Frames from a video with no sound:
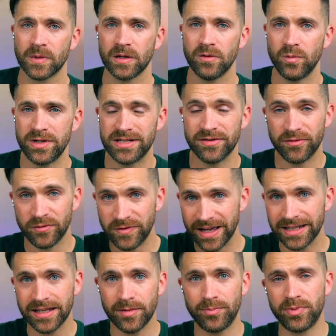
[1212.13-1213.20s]
we
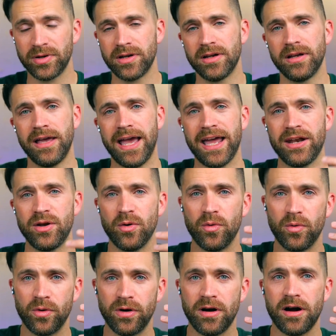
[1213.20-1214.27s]
develop and
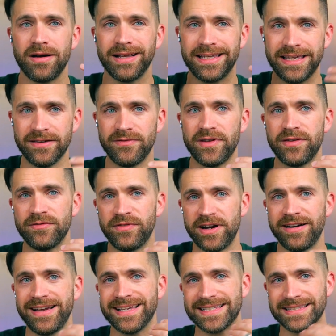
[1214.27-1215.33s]
or are given
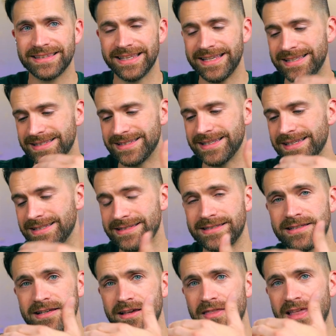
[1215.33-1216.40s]
various
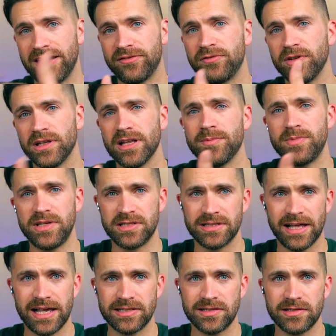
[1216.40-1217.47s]
lenses that fill up these
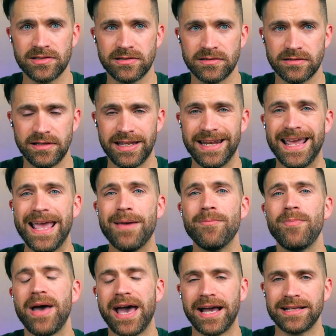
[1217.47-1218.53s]
glasses, that
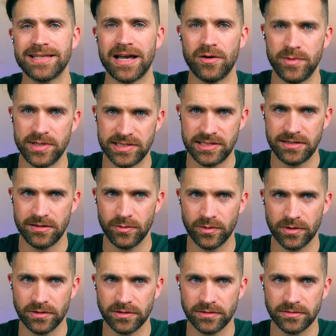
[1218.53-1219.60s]
impact how we see the
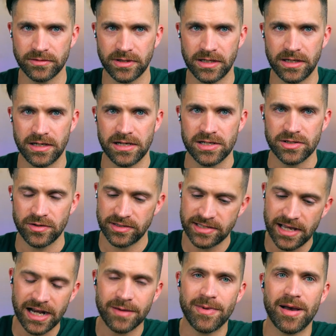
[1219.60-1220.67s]
world. So to
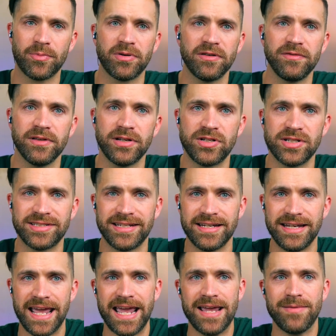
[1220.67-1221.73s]
talk about privilege is to
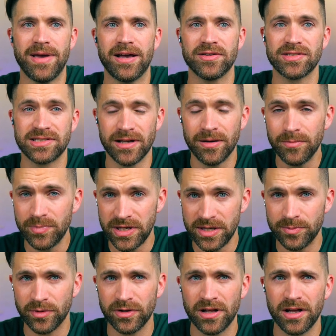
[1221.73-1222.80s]
name how some
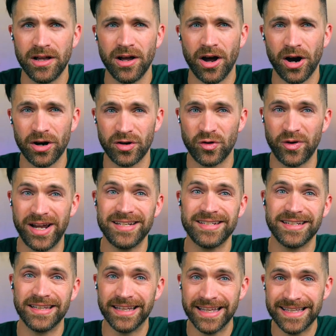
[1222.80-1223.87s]
people are
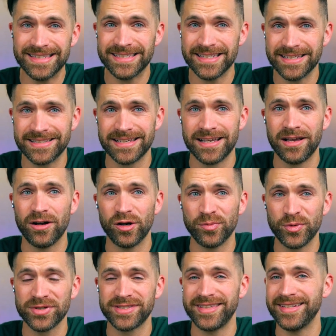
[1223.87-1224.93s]
granted lenses
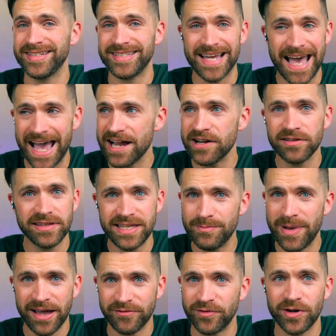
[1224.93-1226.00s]
almost entirely
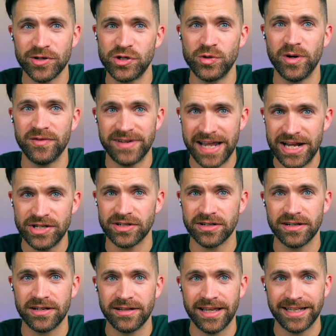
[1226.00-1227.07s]
by virtue of
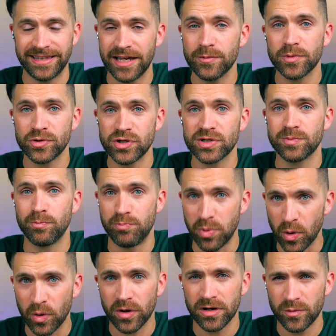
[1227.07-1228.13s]
nature, like they were just
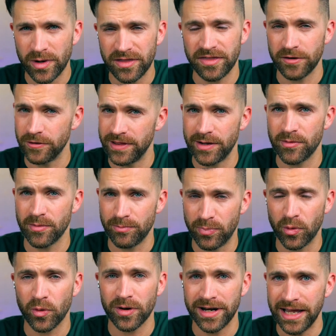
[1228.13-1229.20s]
born with it or they were
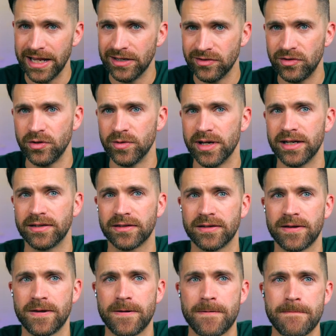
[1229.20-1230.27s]
born into it.
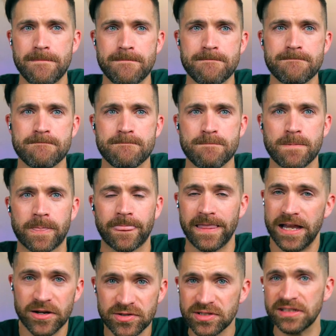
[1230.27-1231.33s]

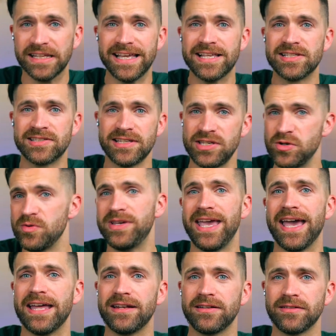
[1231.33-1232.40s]
Here's the lens that you
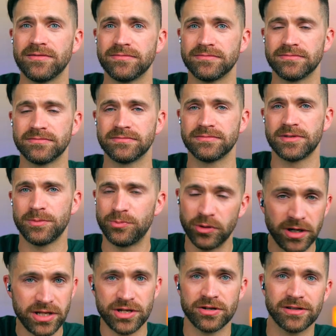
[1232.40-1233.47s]
get to
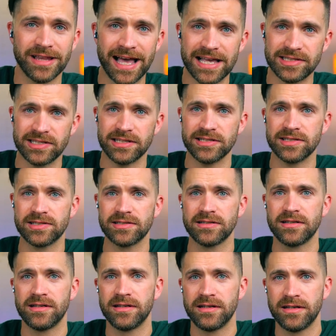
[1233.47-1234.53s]
put in your glasses
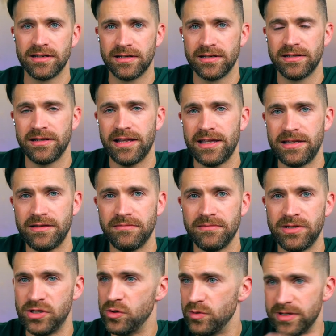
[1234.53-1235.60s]
that
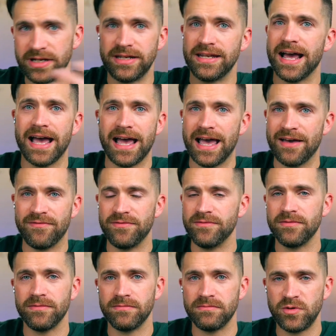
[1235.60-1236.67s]
you did not have,
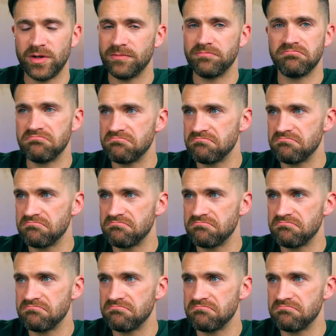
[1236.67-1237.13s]
you